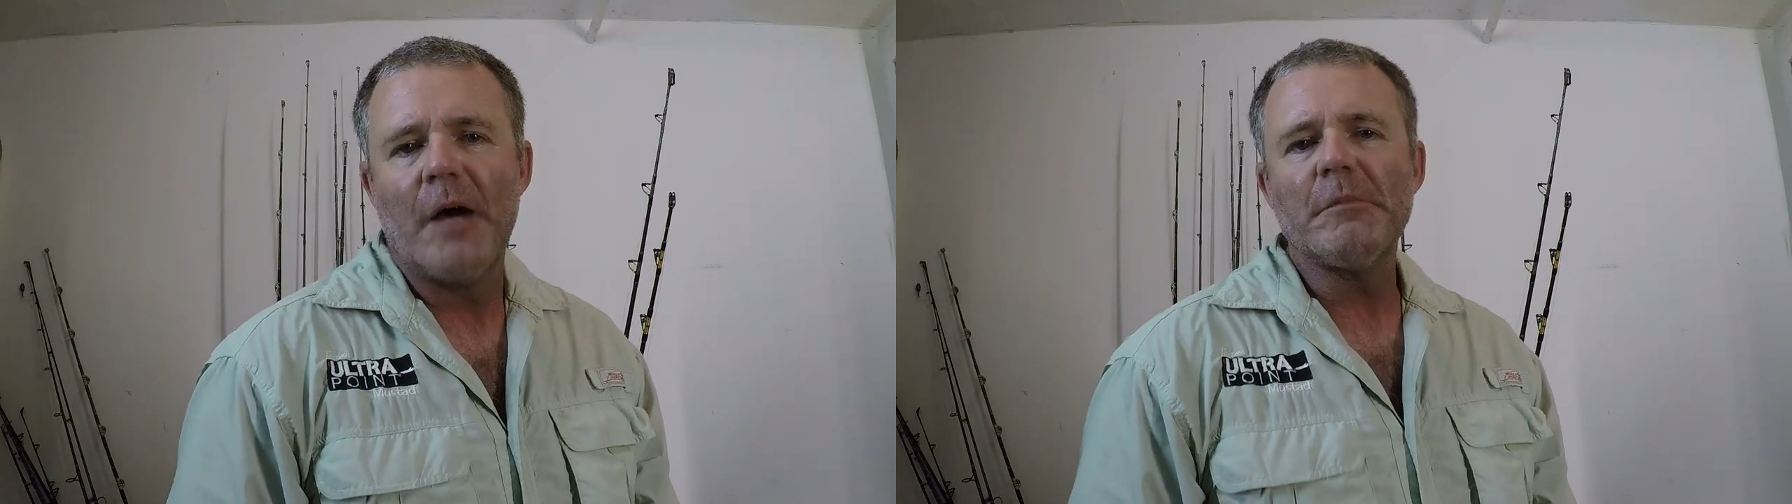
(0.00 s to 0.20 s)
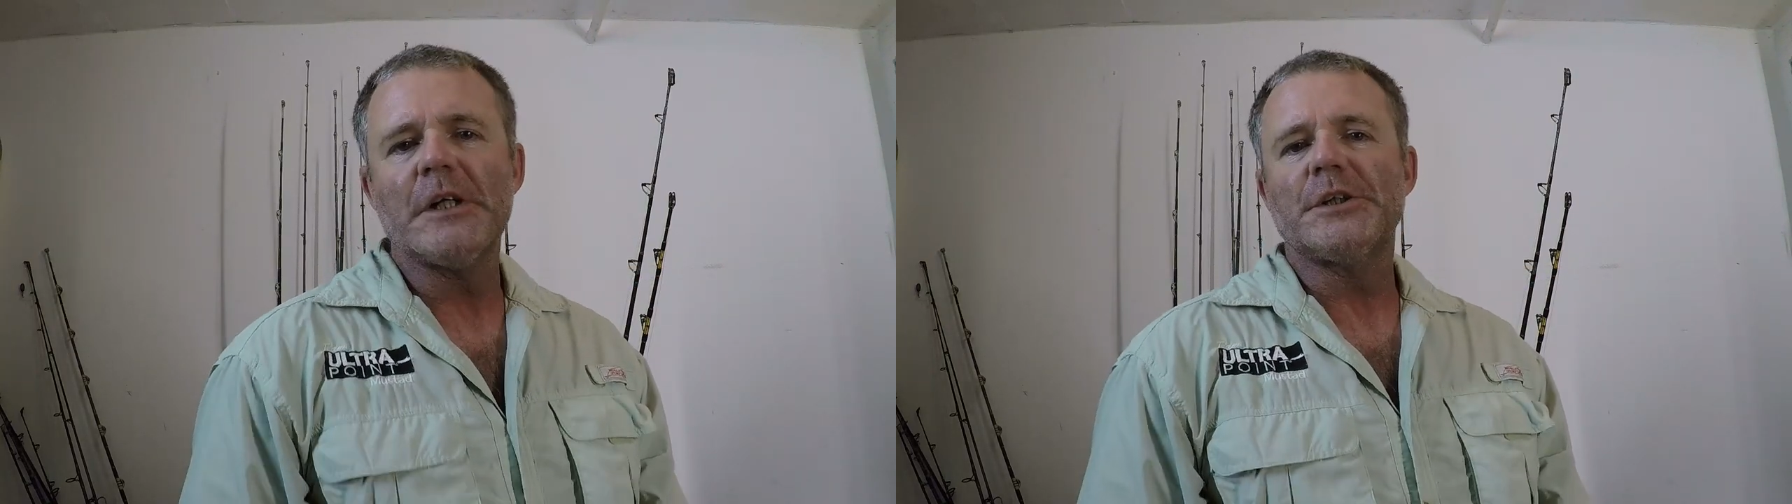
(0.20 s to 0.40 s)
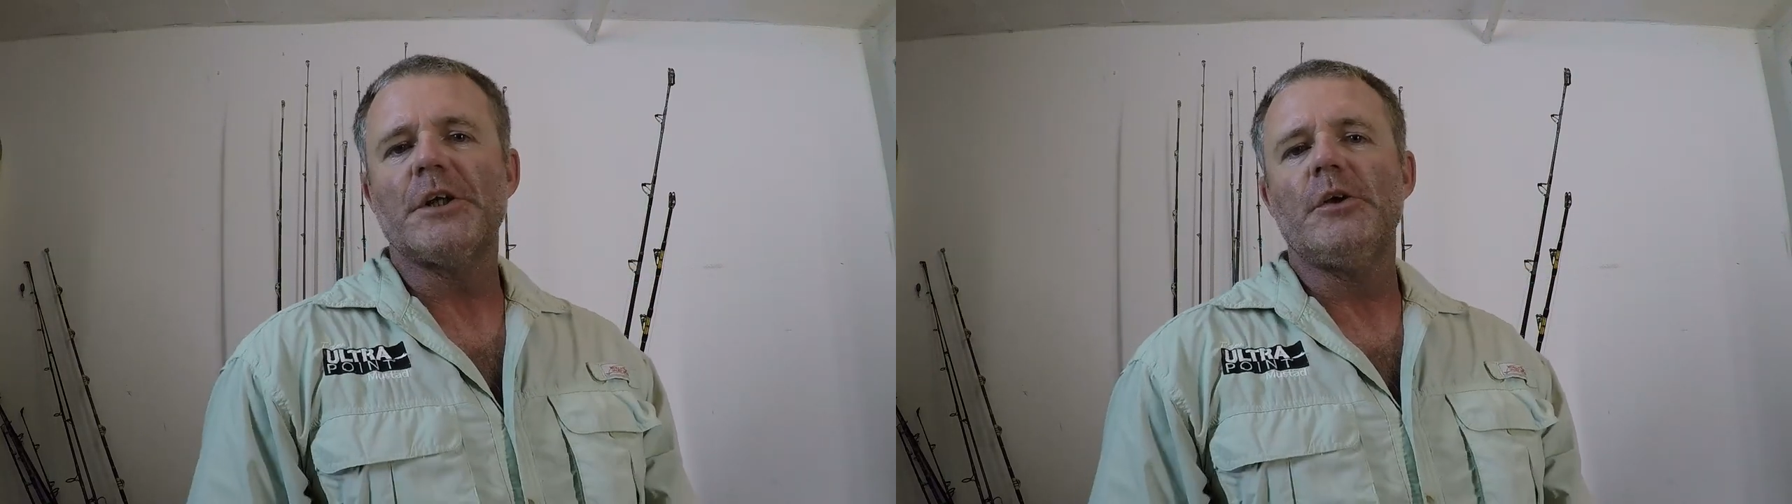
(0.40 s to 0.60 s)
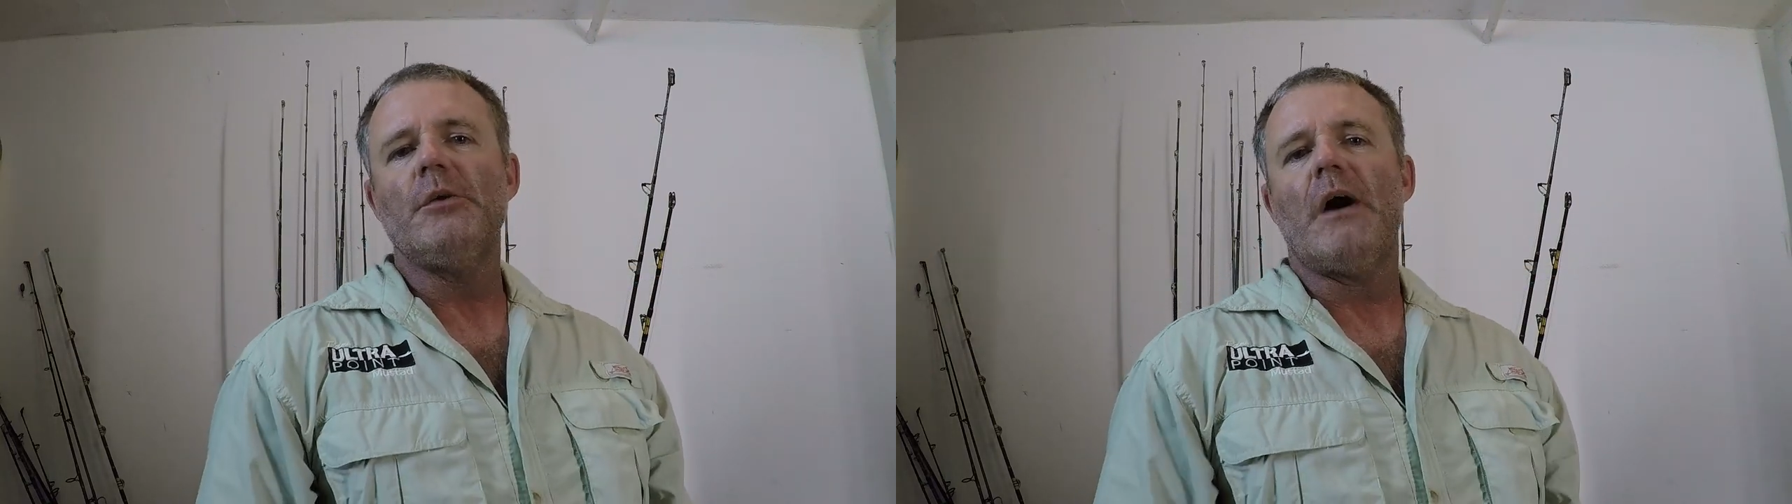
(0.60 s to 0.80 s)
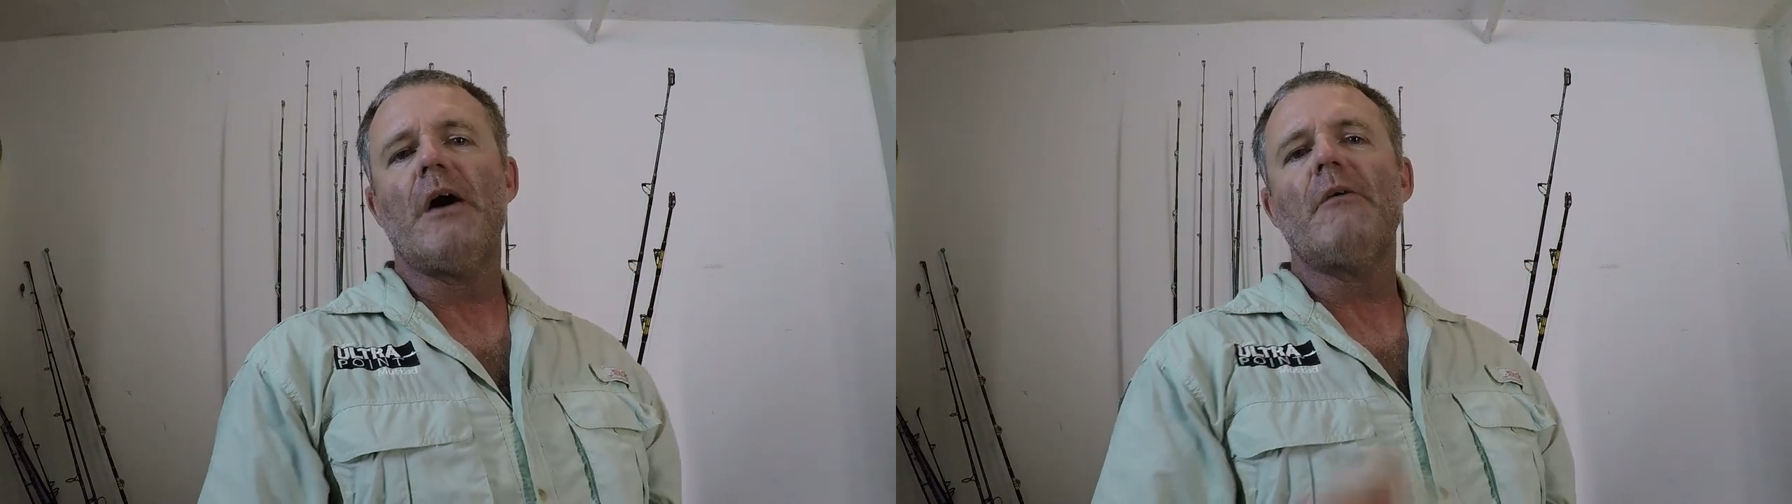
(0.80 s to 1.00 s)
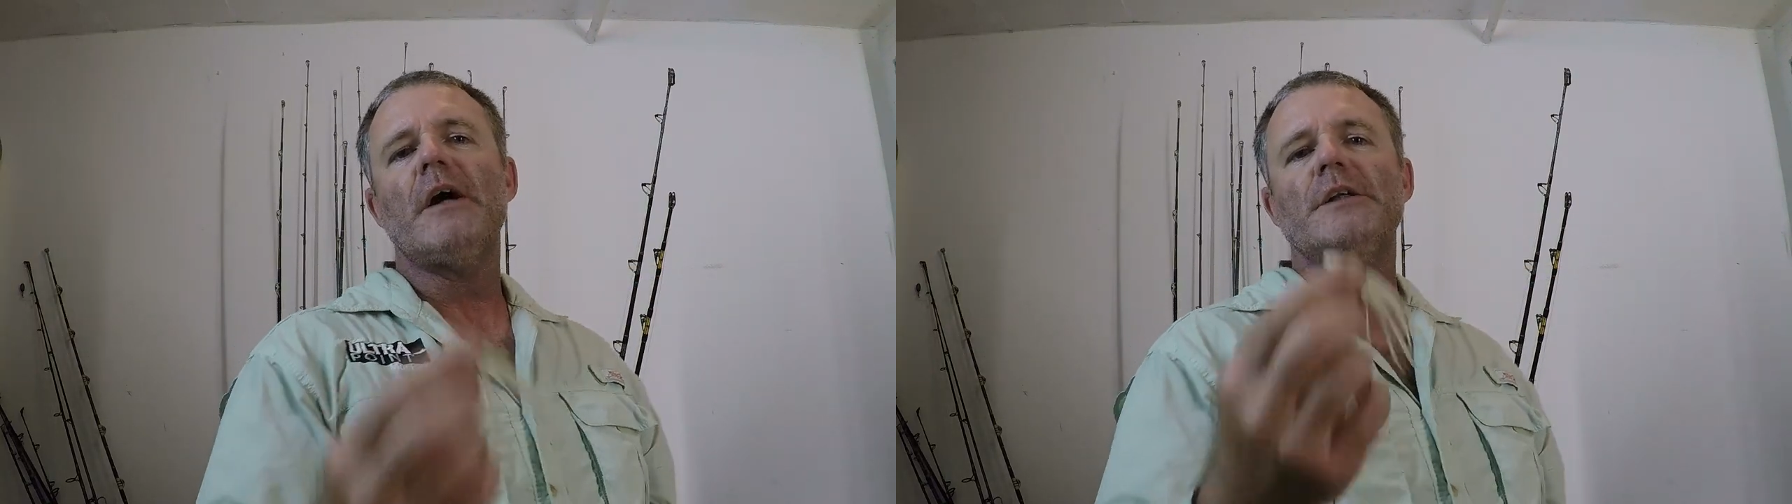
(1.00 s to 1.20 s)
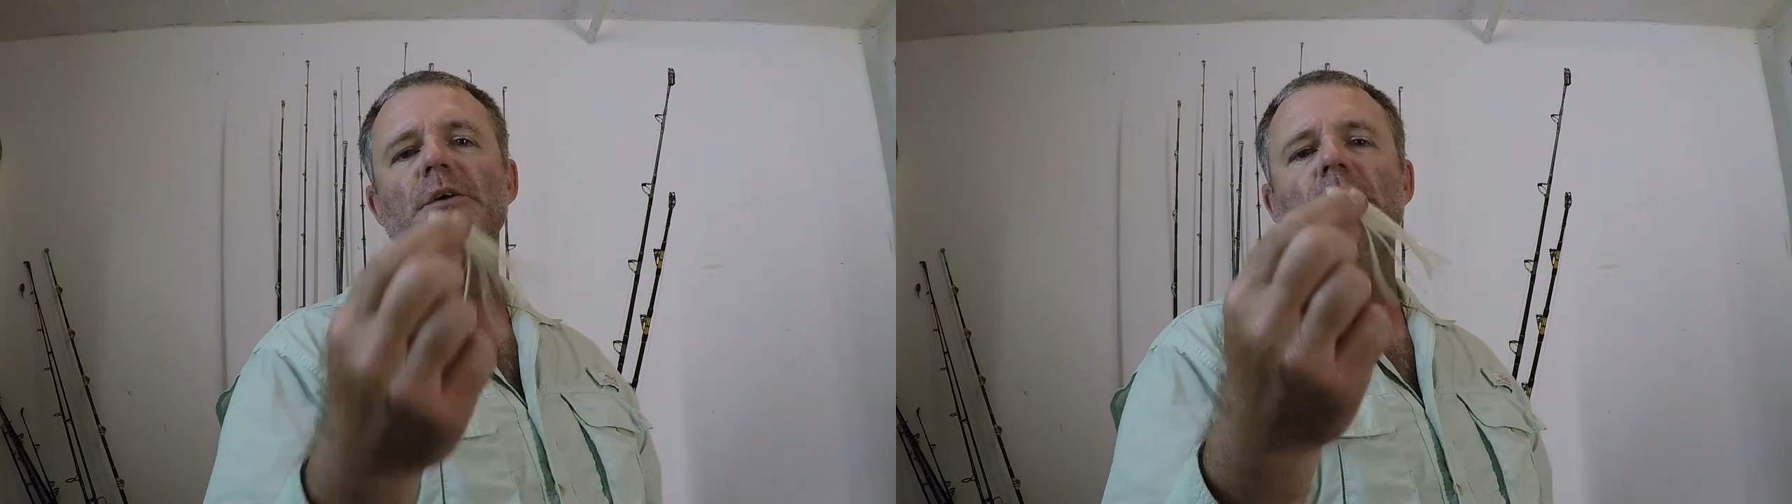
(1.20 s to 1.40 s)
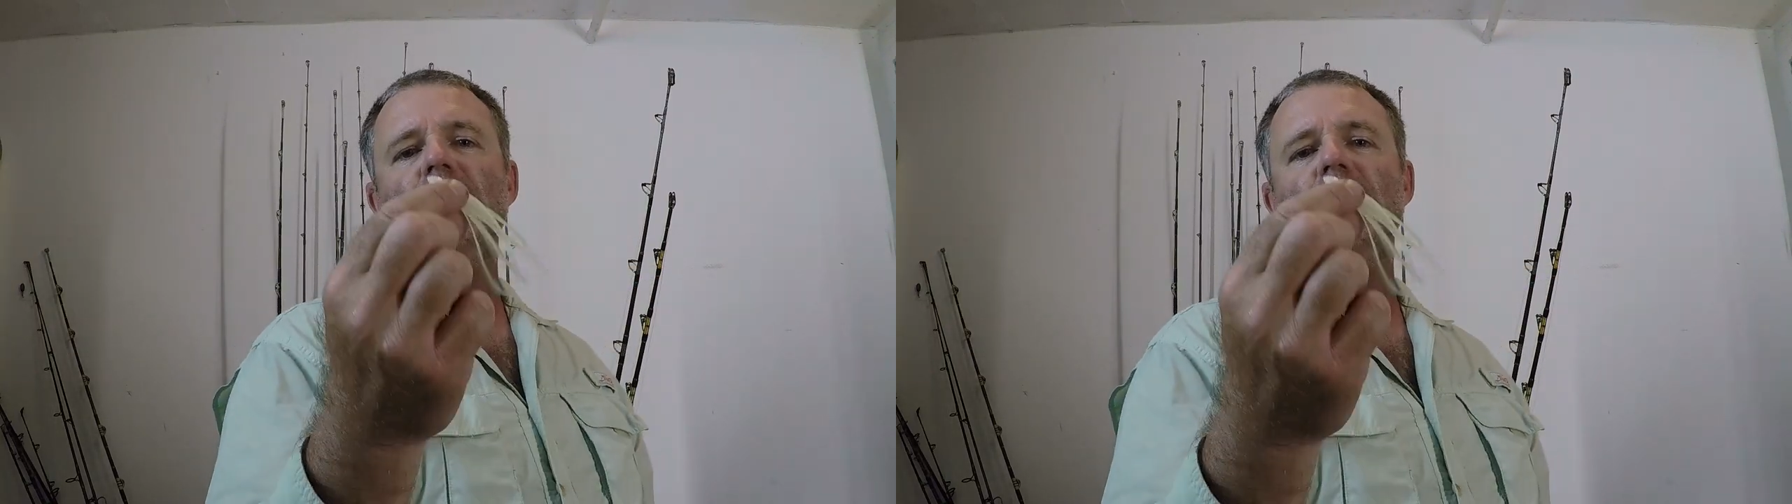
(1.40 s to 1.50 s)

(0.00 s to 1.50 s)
I'm gonna show you how I do